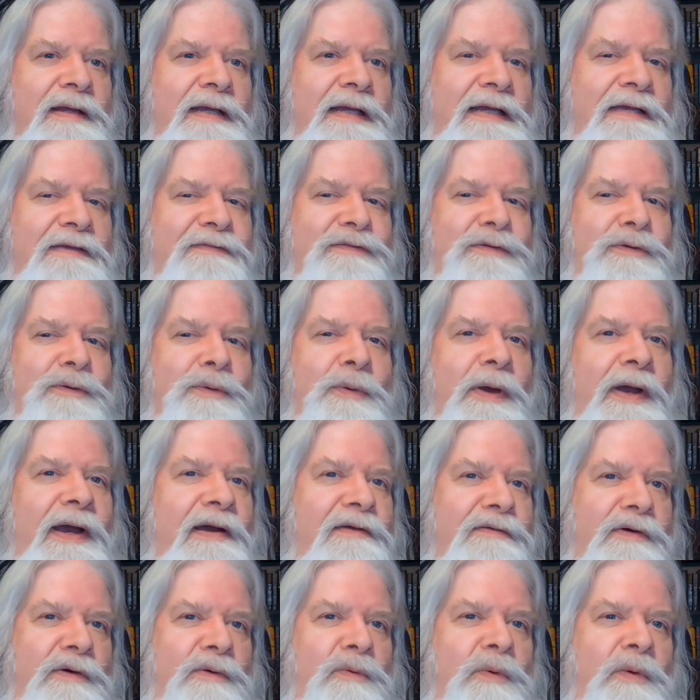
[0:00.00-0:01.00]
if you
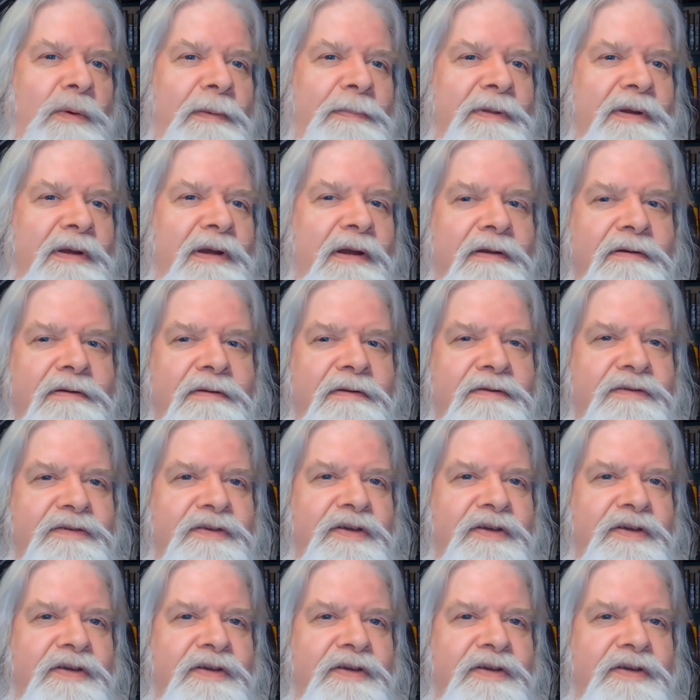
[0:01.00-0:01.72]
have a weapon under the